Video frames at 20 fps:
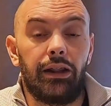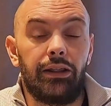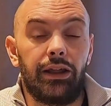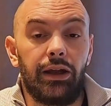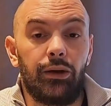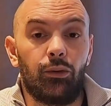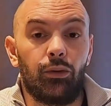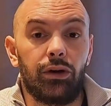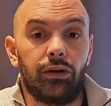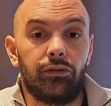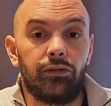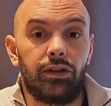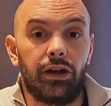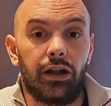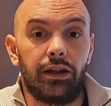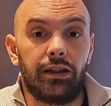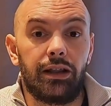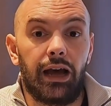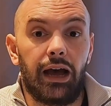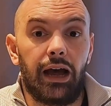they would have
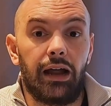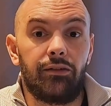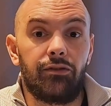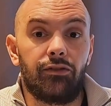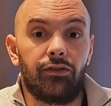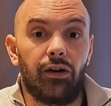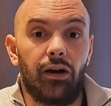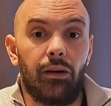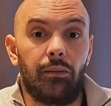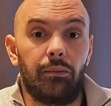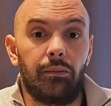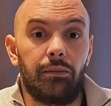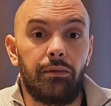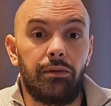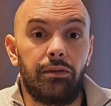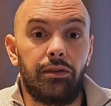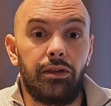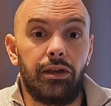done that from